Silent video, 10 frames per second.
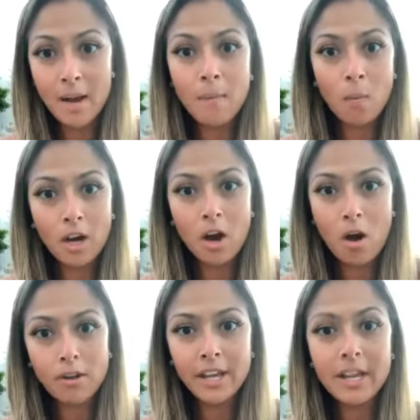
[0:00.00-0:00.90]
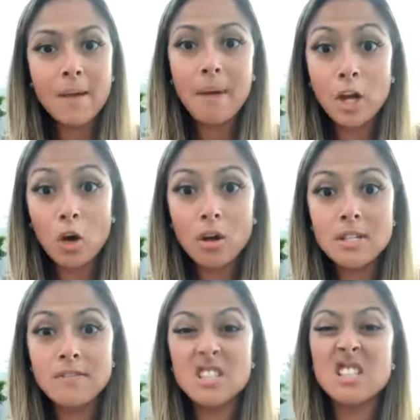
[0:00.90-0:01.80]
I'm a workaholic and my
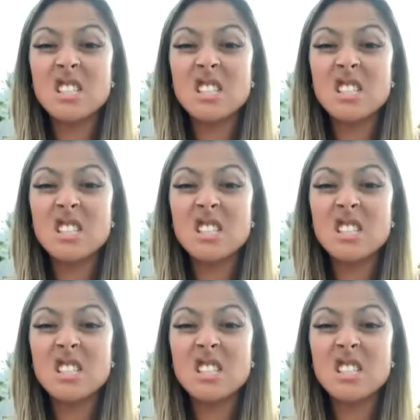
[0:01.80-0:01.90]
girls have done